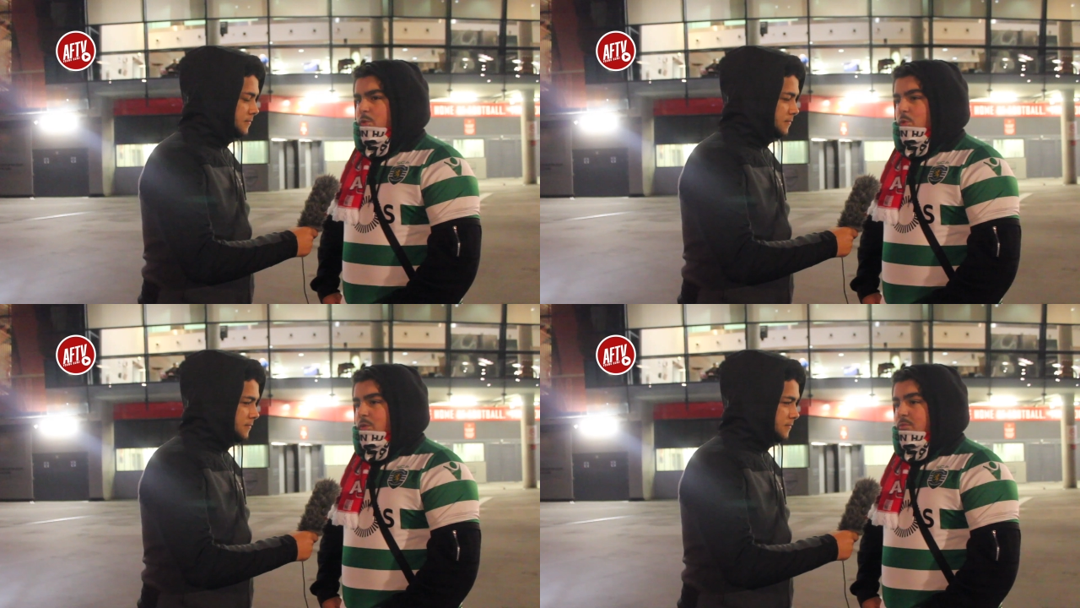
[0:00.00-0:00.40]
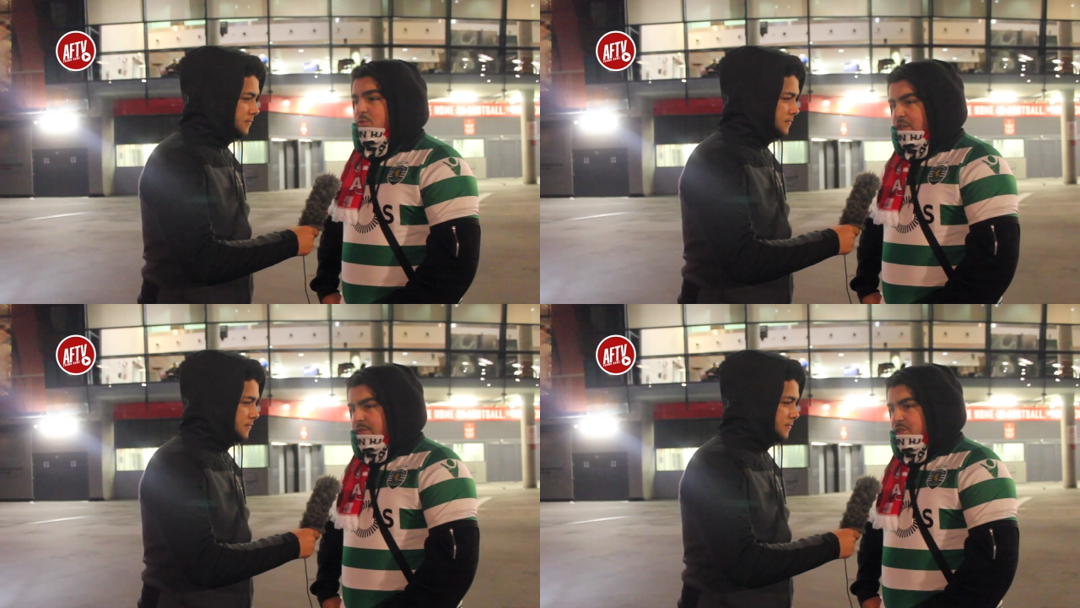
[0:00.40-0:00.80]
Speaker 1: called
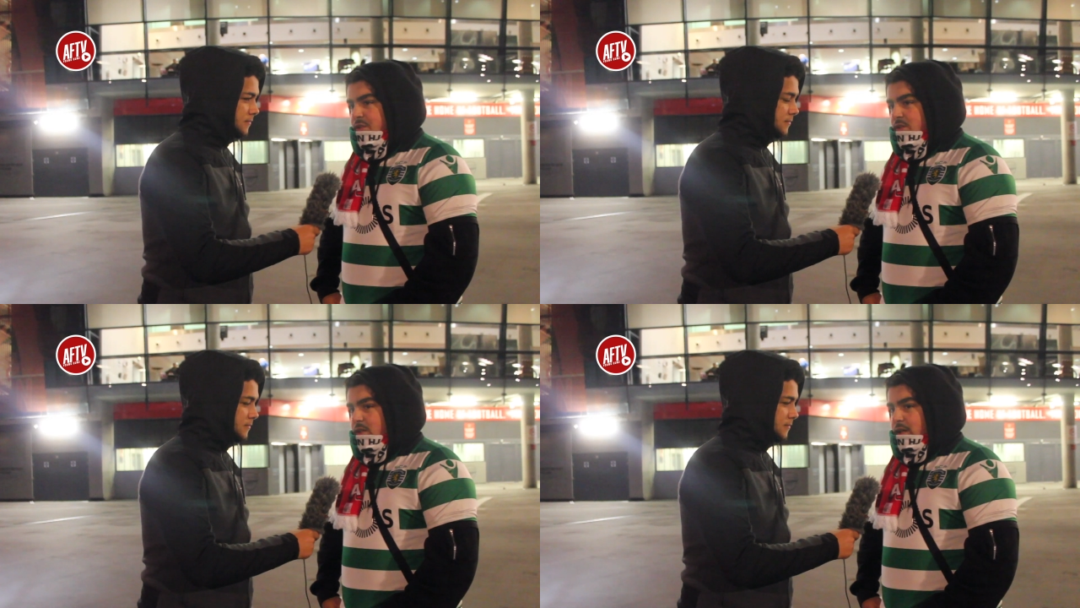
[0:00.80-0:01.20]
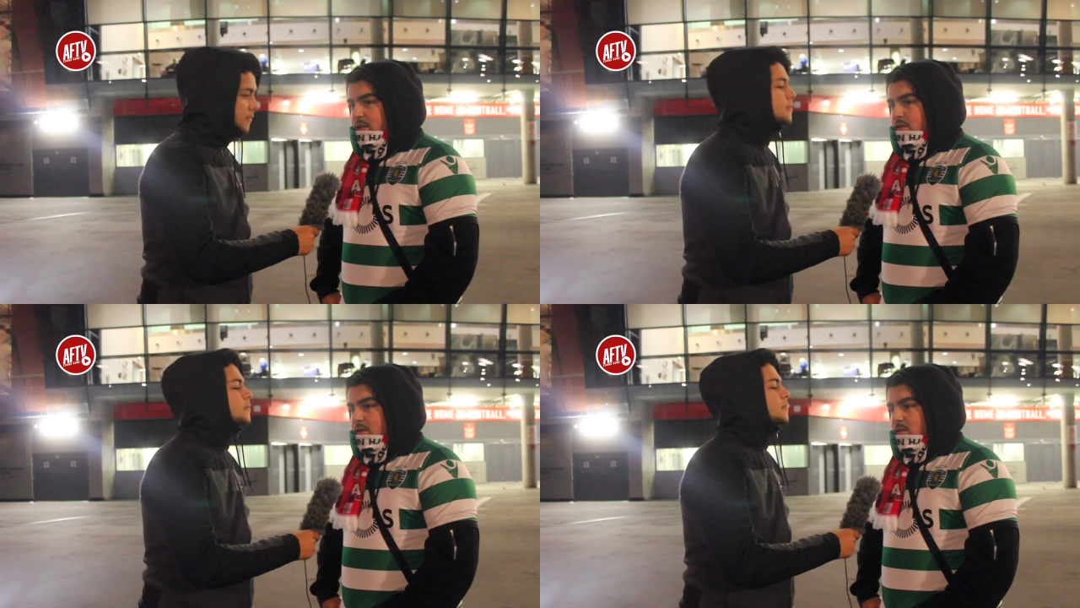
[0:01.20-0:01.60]
Shavs,
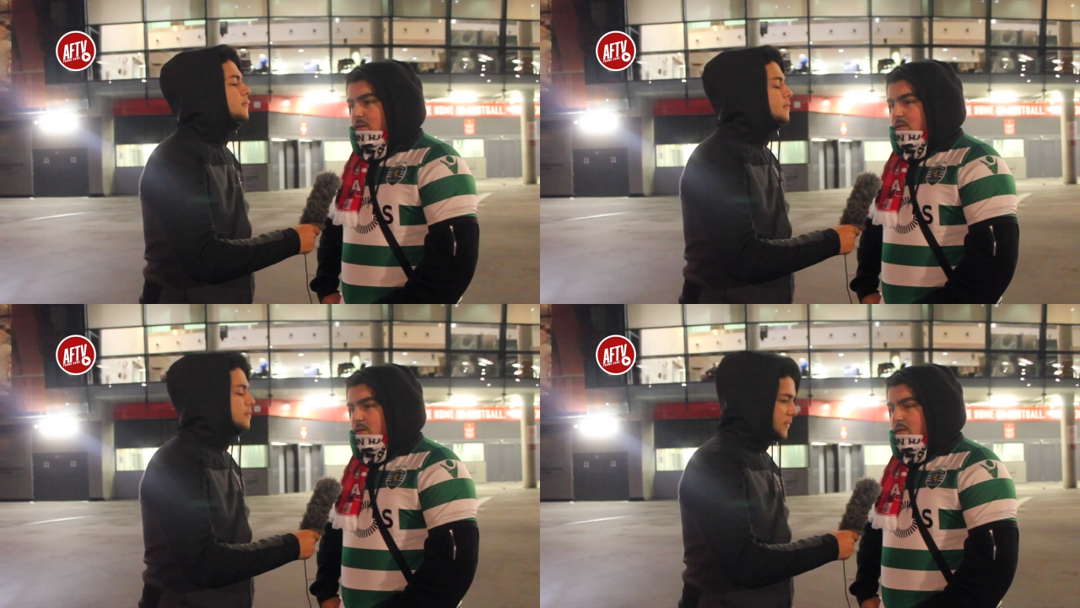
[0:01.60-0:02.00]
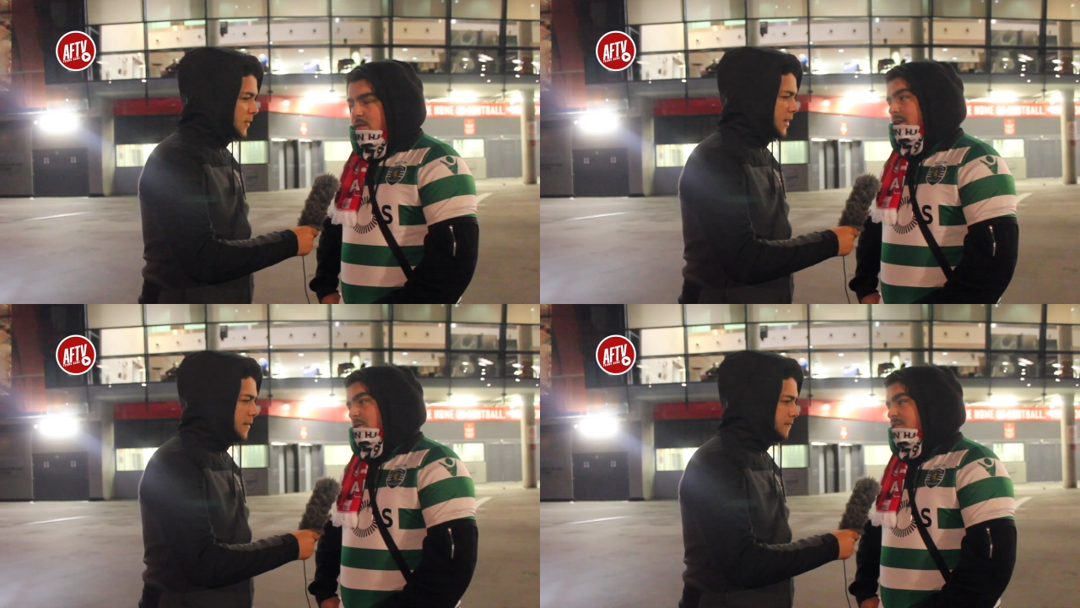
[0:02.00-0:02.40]
and
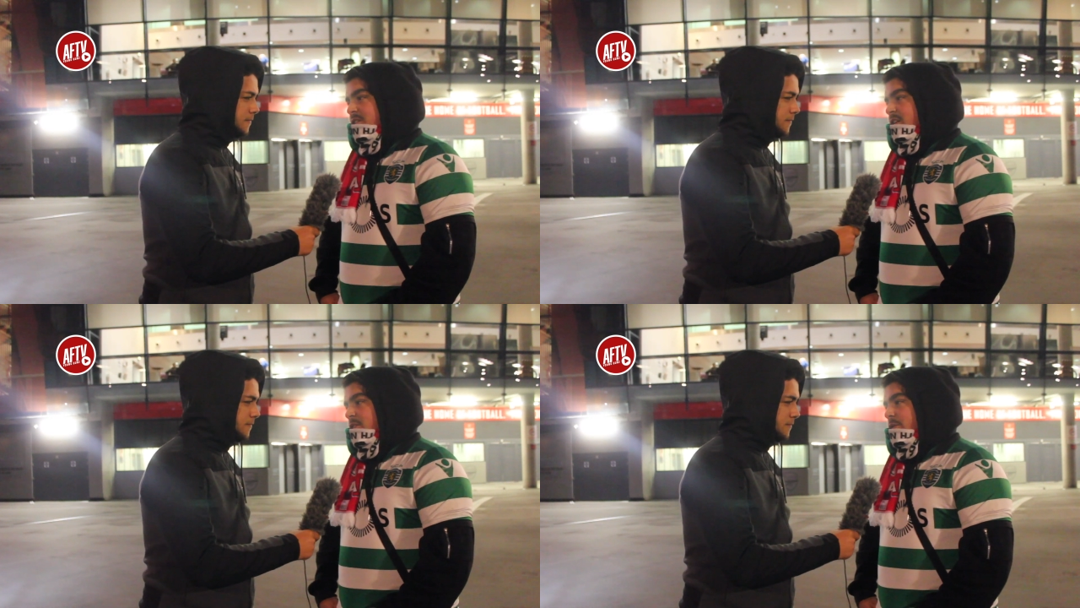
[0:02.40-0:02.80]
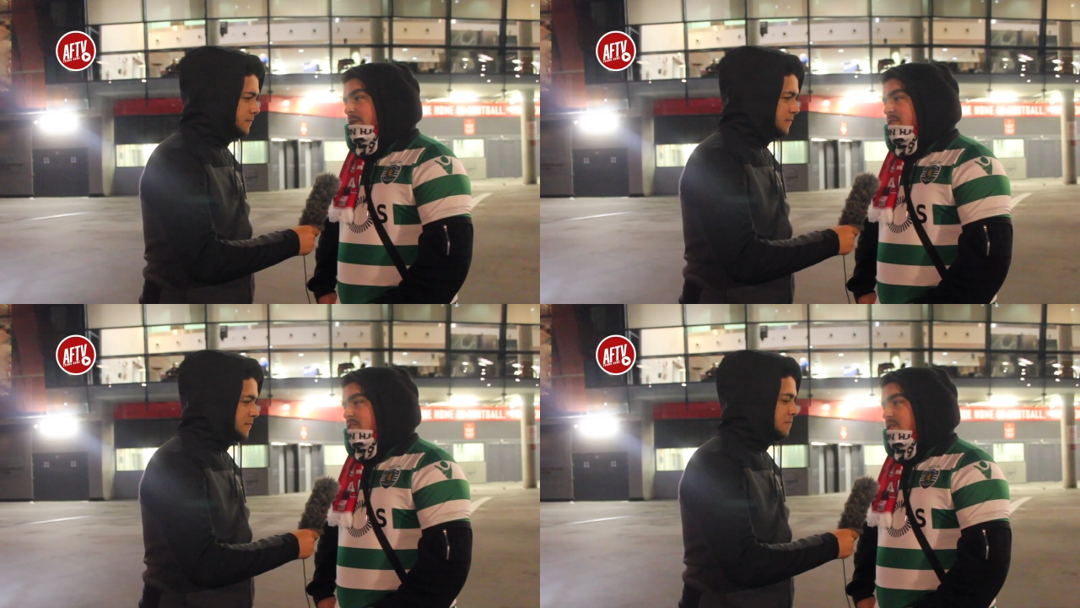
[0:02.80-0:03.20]
they're not exactly the
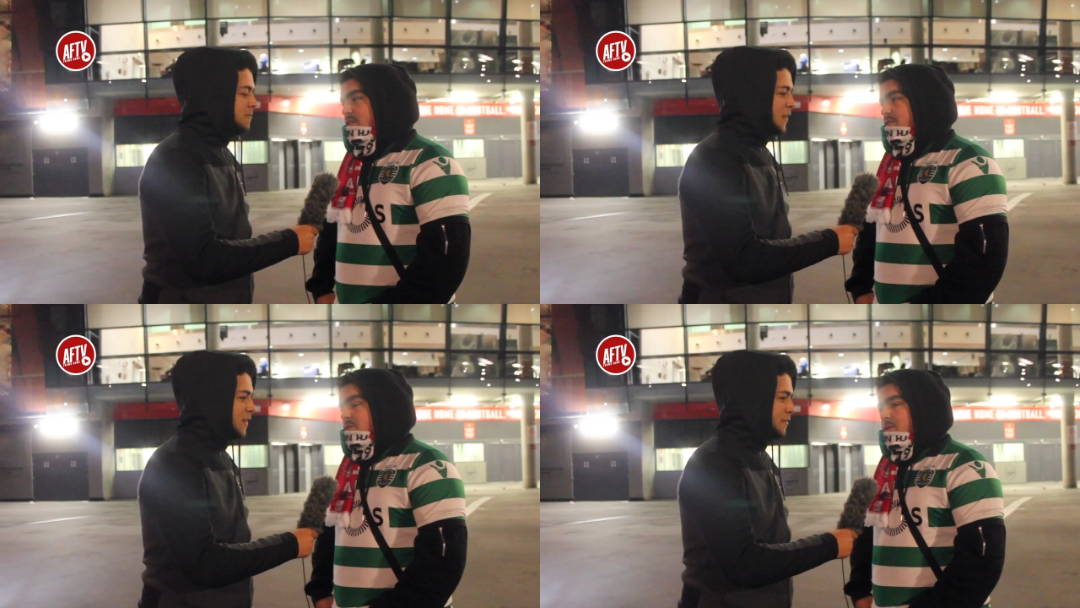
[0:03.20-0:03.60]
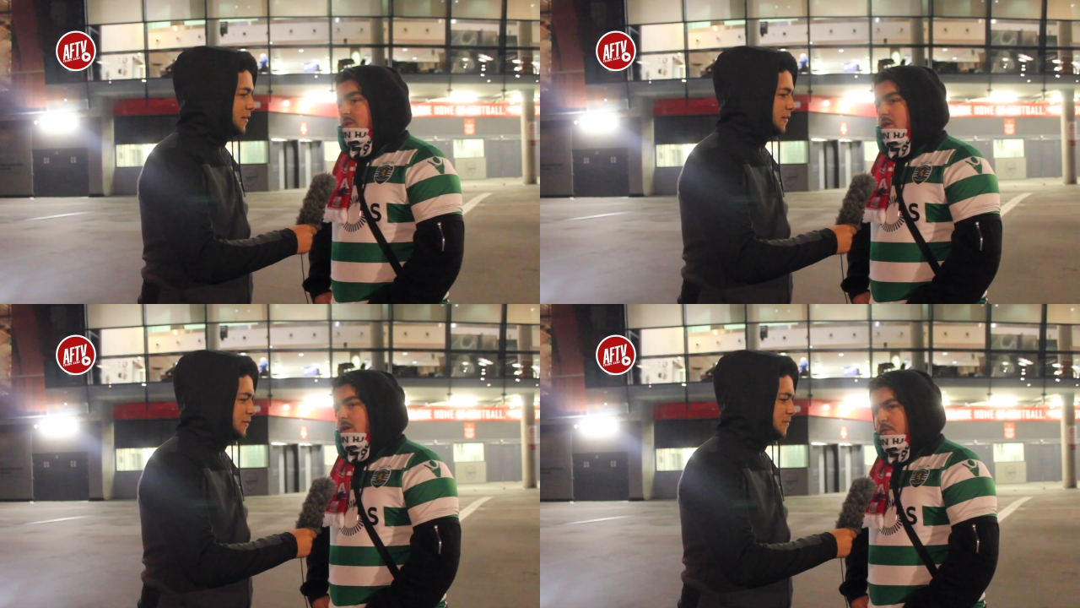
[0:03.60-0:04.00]
greatest, so
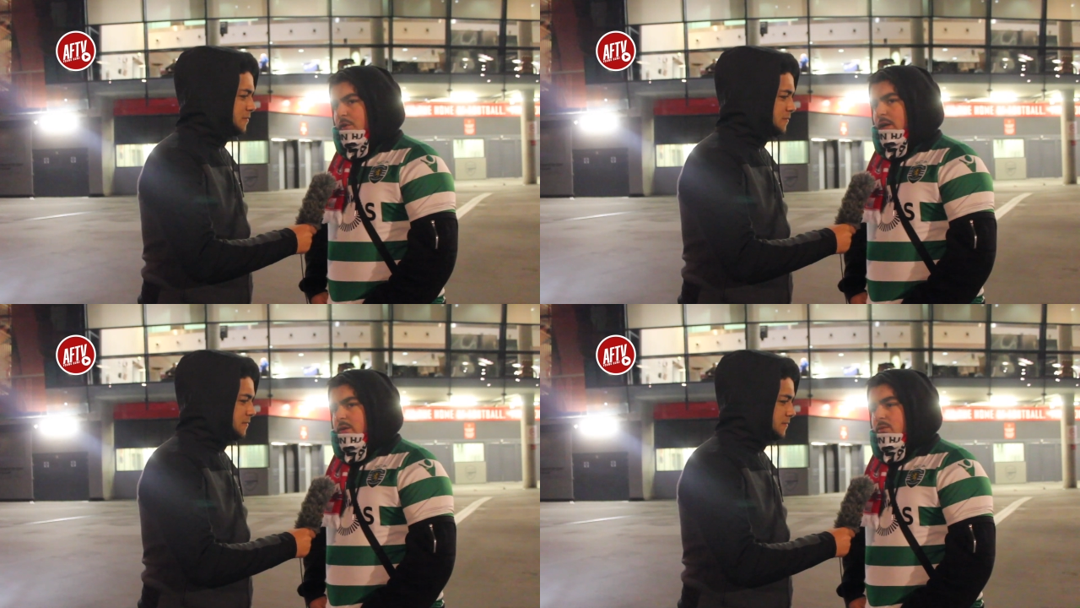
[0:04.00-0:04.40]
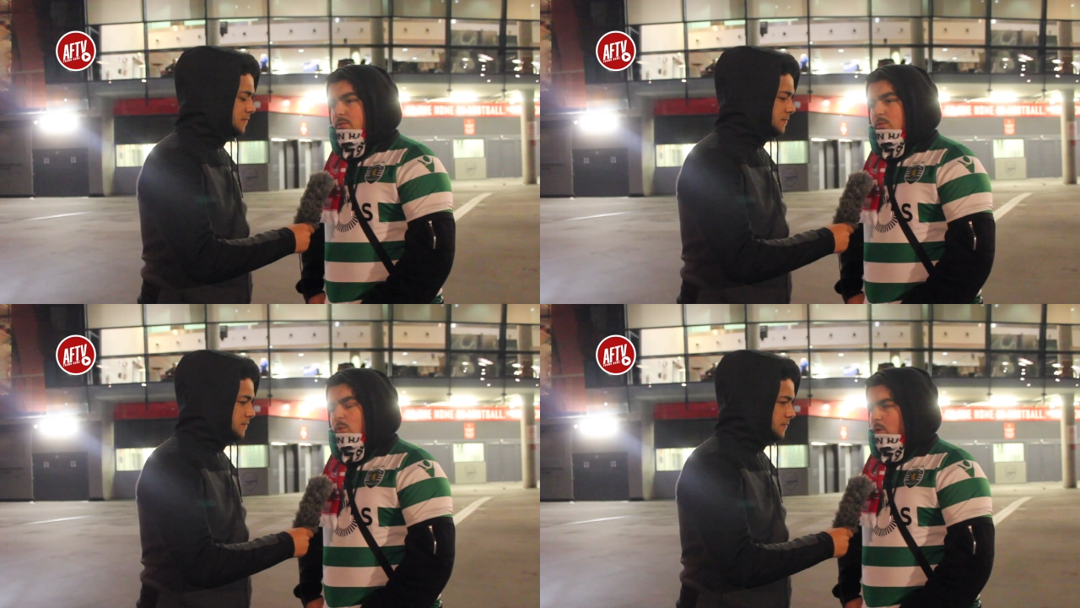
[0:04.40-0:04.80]
I feel like
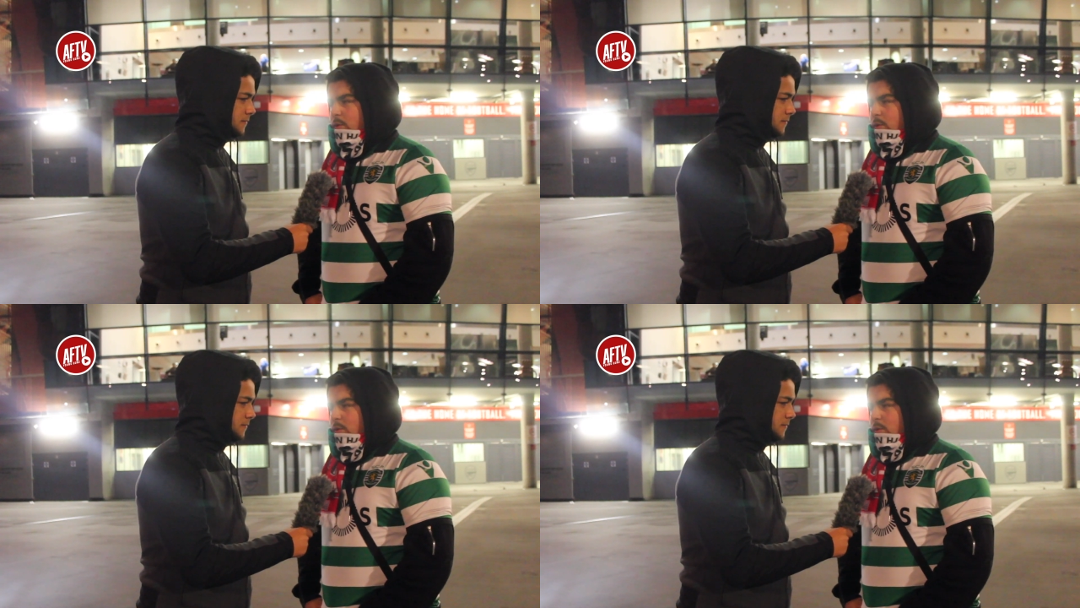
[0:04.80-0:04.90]
we're